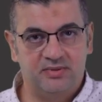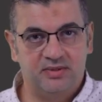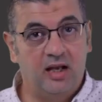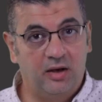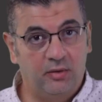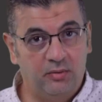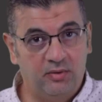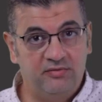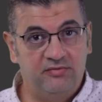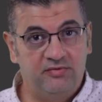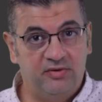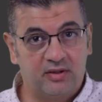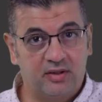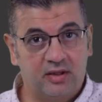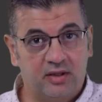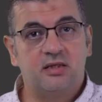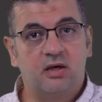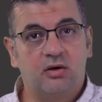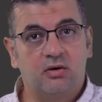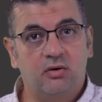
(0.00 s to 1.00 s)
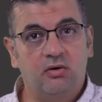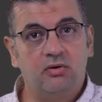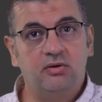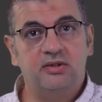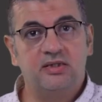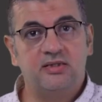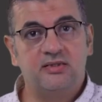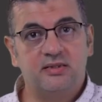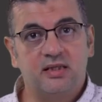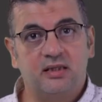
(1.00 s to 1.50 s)
However, the
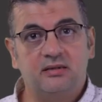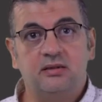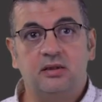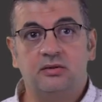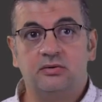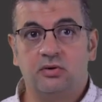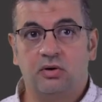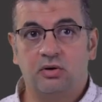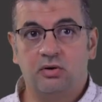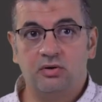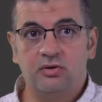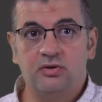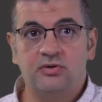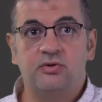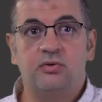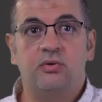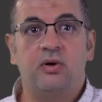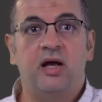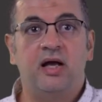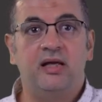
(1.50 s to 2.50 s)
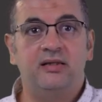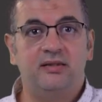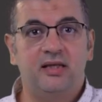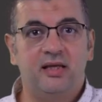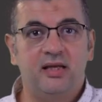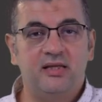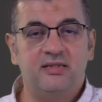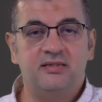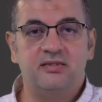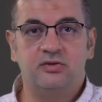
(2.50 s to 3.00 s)
gold standard also had
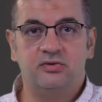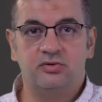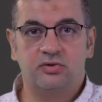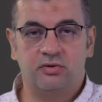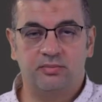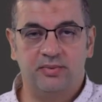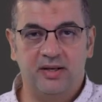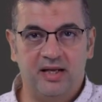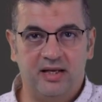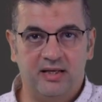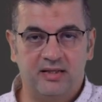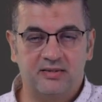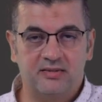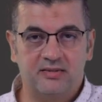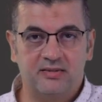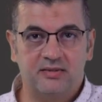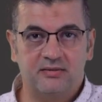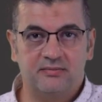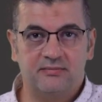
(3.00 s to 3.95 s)
its drawbacks.